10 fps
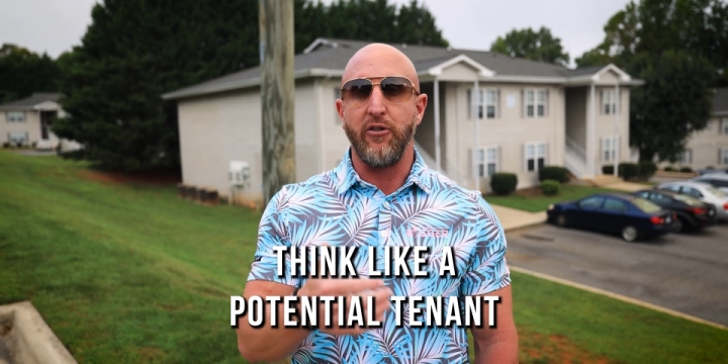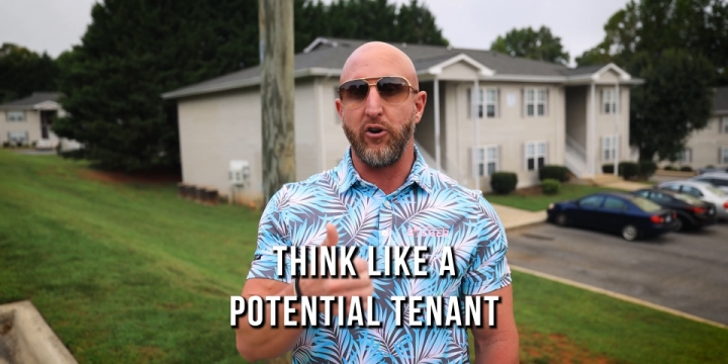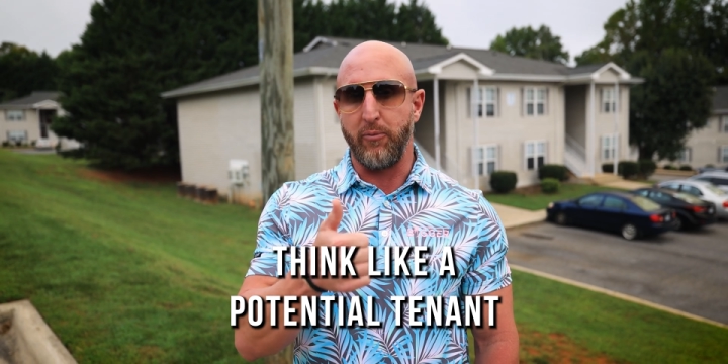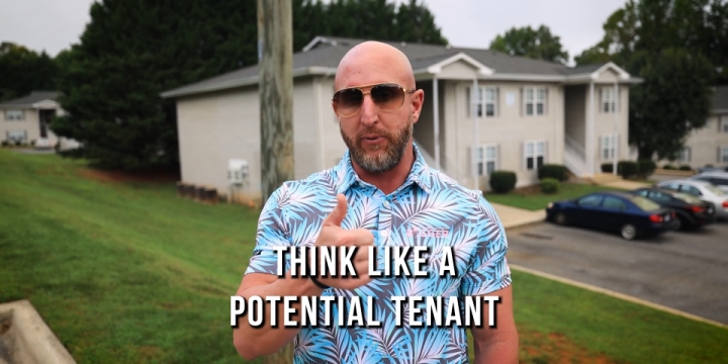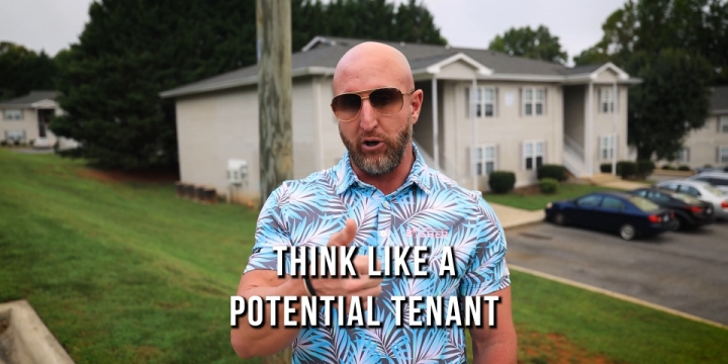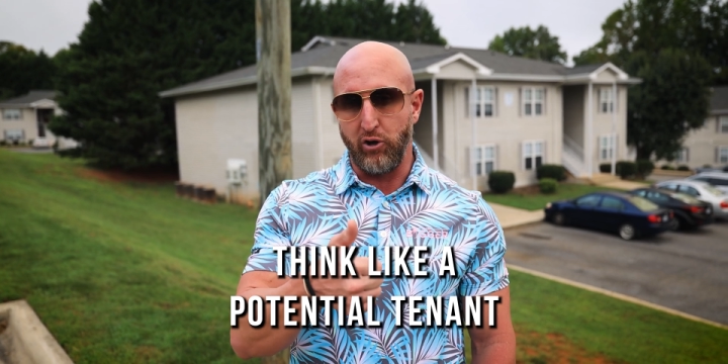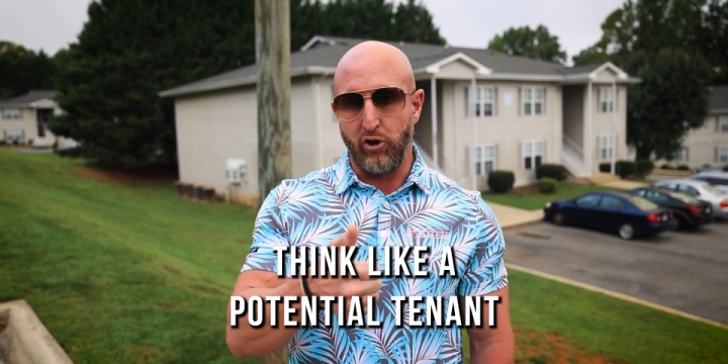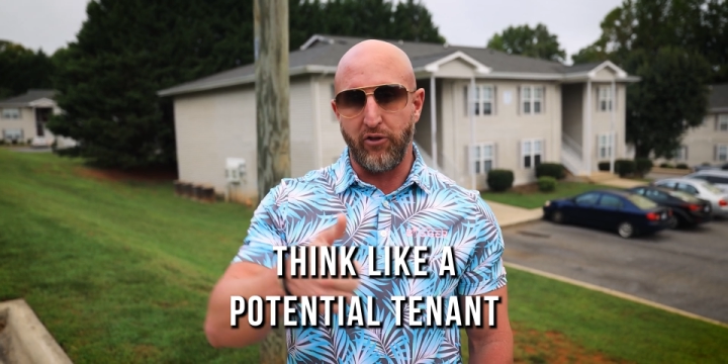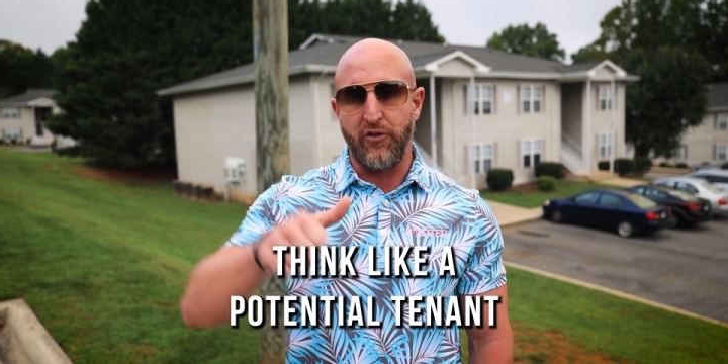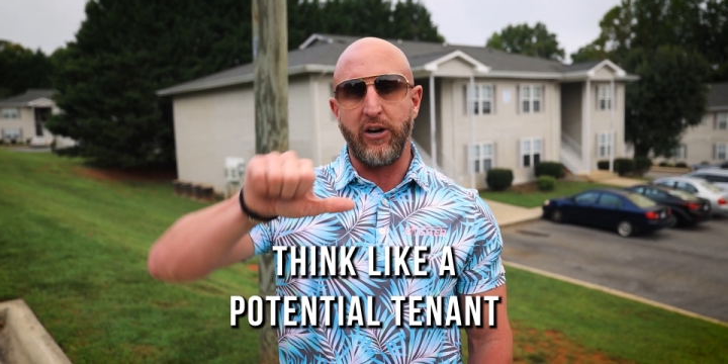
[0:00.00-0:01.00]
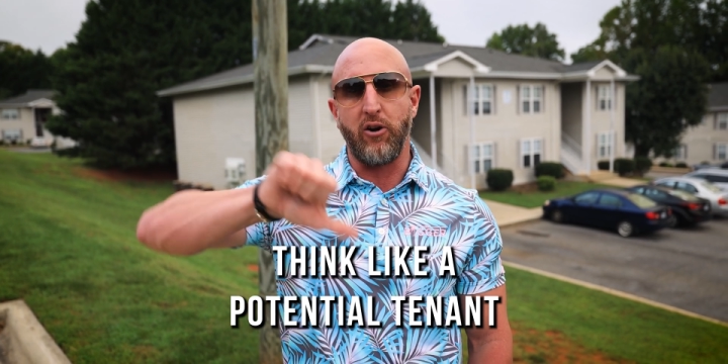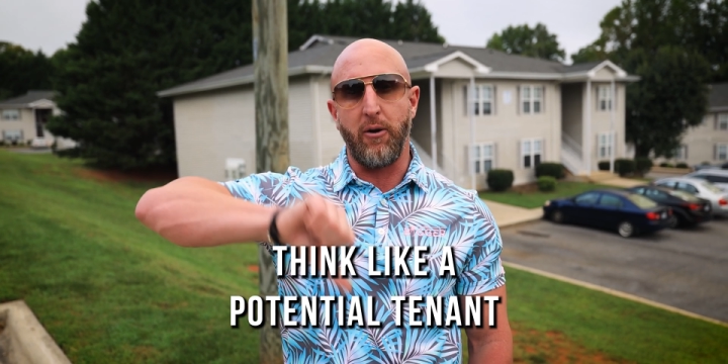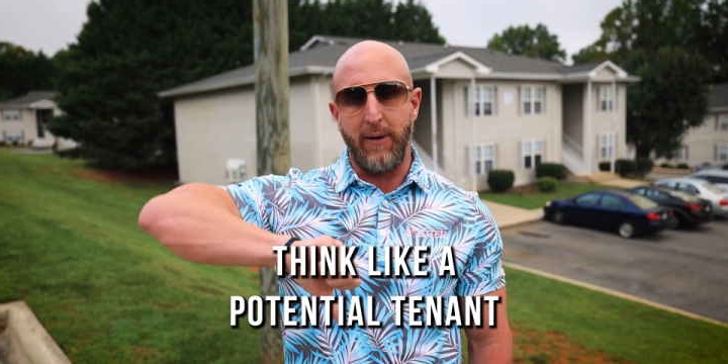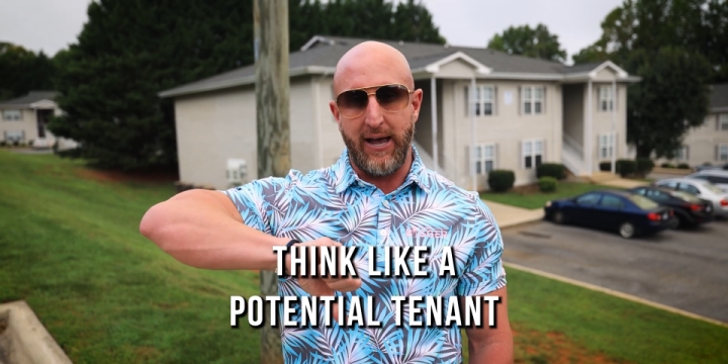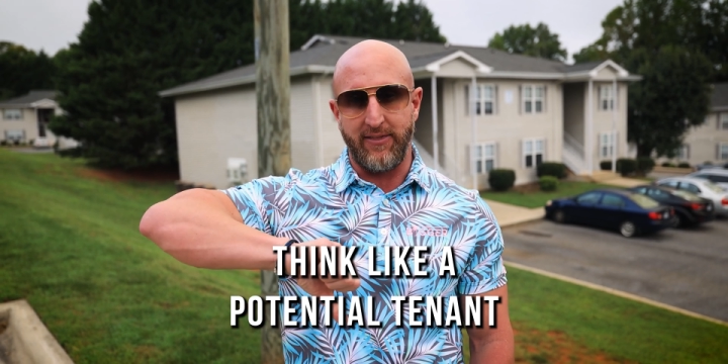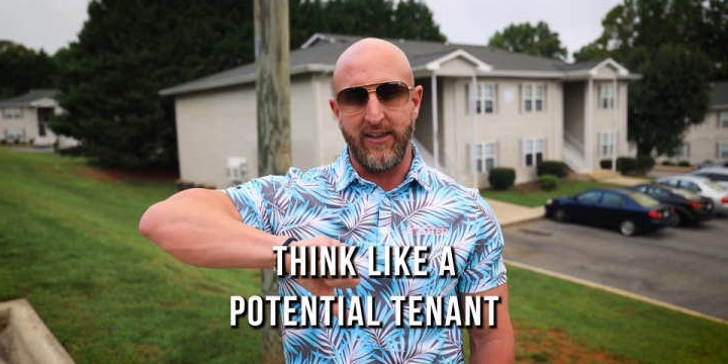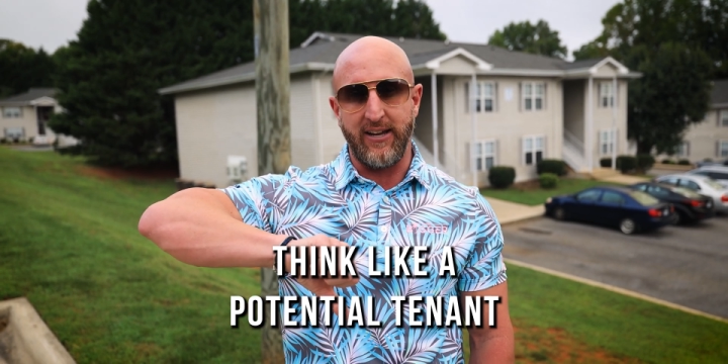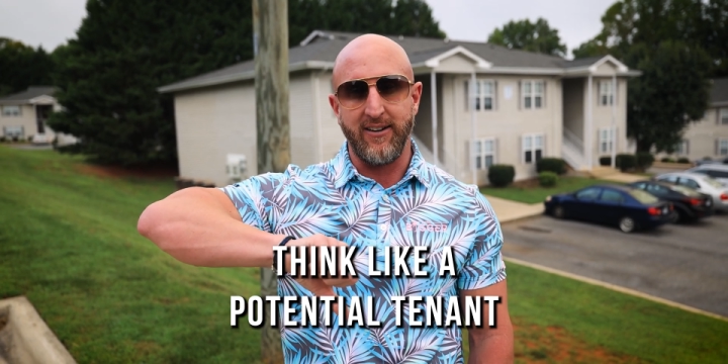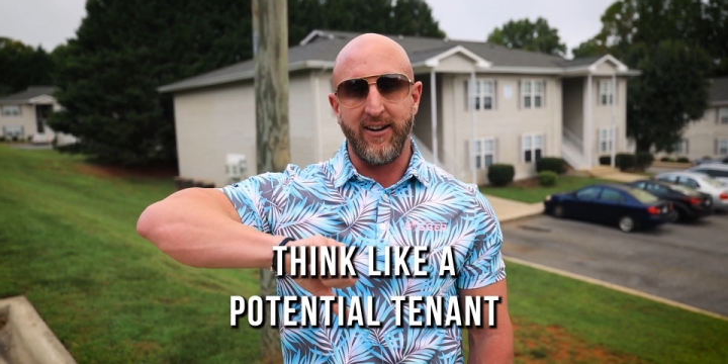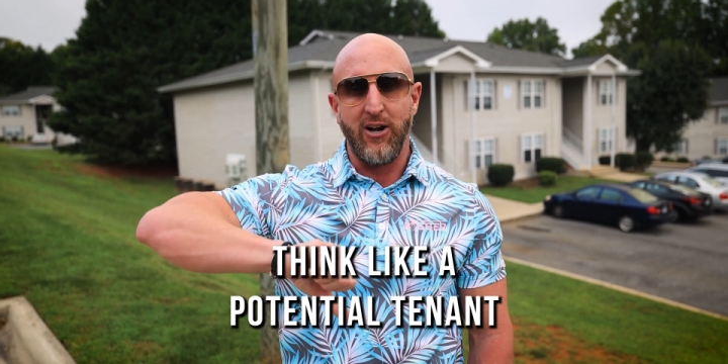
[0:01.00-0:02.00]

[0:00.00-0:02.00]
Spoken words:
That could be a good thing or a bad thing.